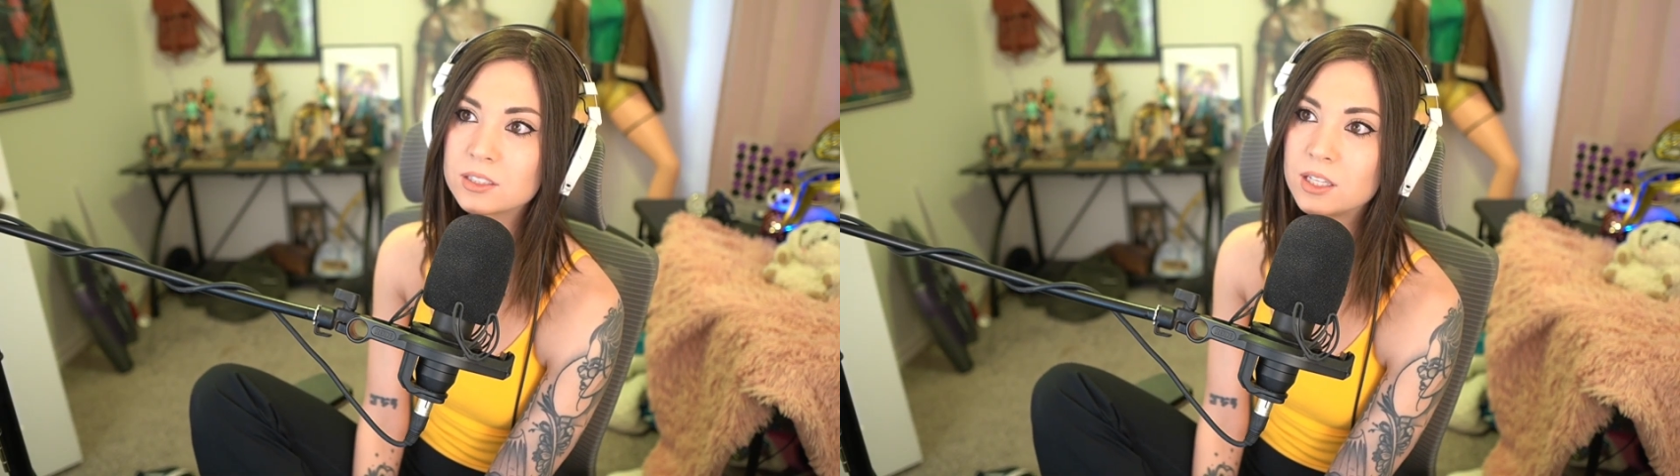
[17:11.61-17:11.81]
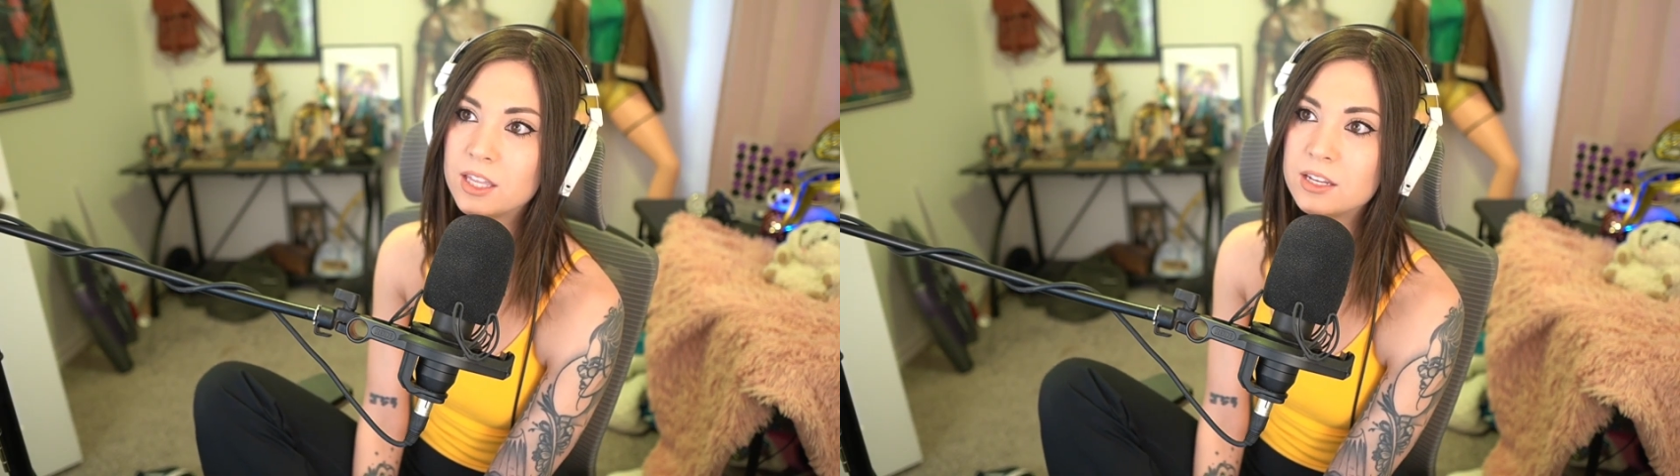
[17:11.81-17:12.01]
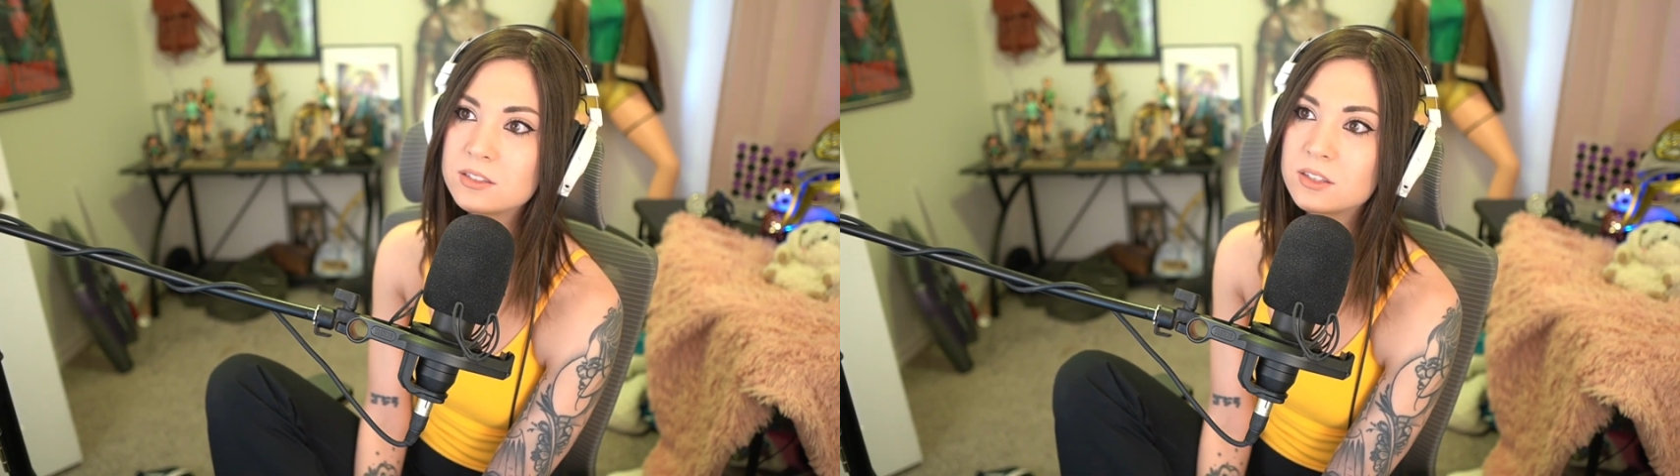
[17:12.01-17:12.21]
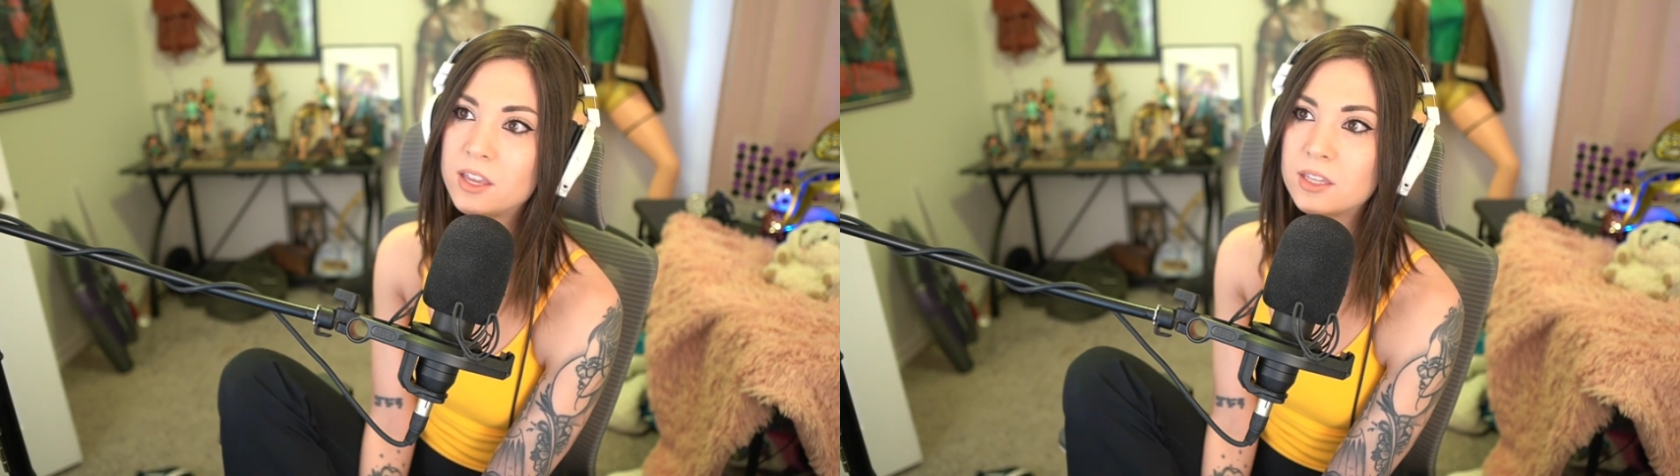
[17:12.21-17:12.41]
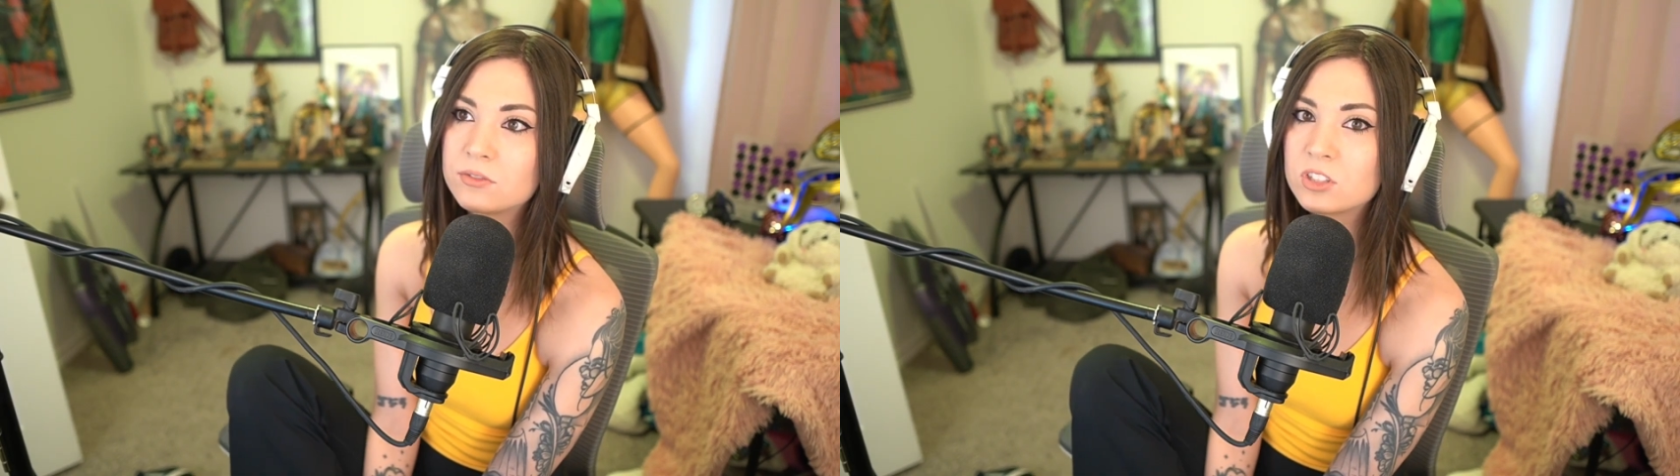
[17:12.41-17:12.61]
And it's
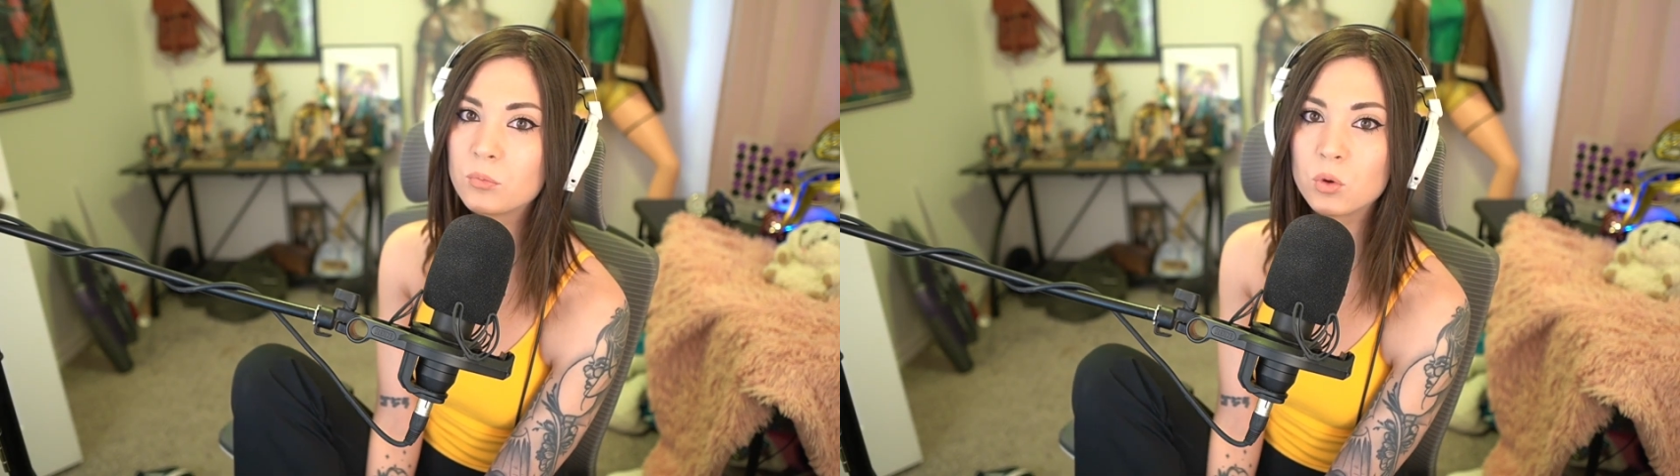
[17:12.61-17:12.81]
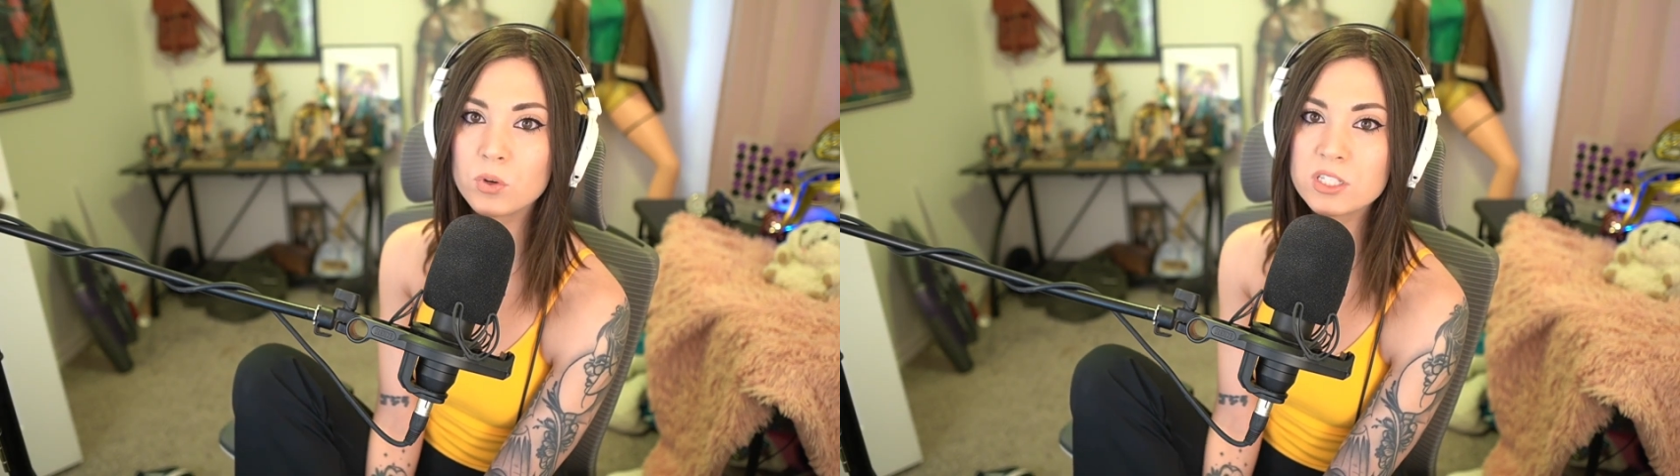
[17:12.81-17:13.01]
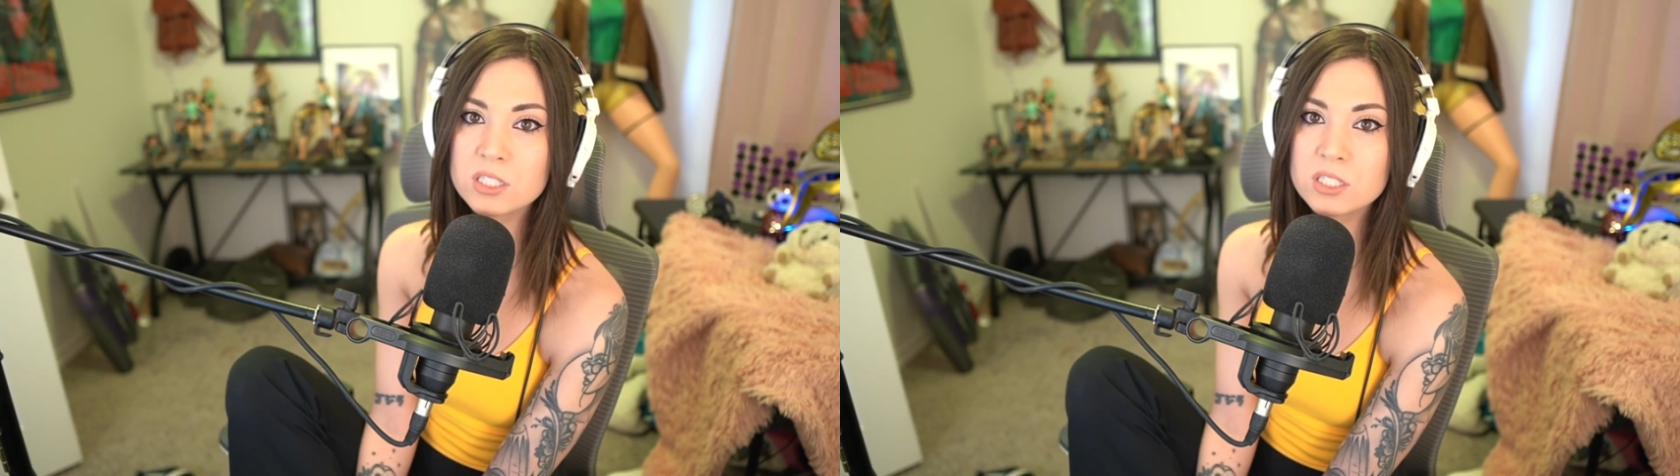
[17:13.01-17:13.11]
like, if someone wants